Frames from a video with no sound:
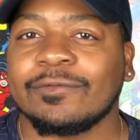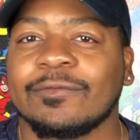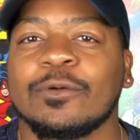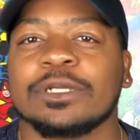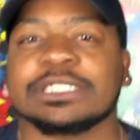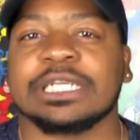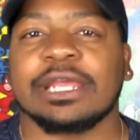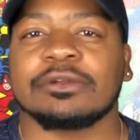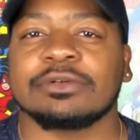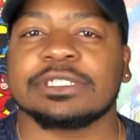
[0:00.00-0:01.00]

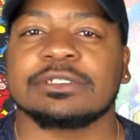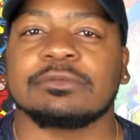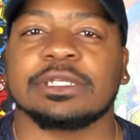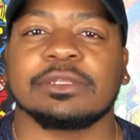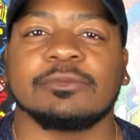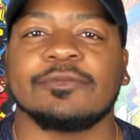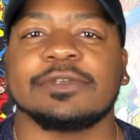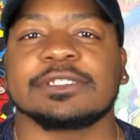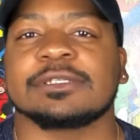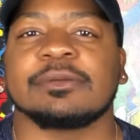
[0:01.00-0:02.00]
foreshadowing to what the movie
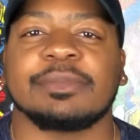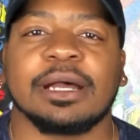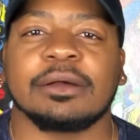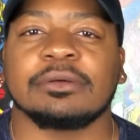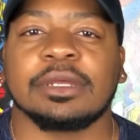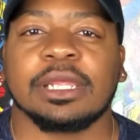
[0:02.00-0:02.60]
is about.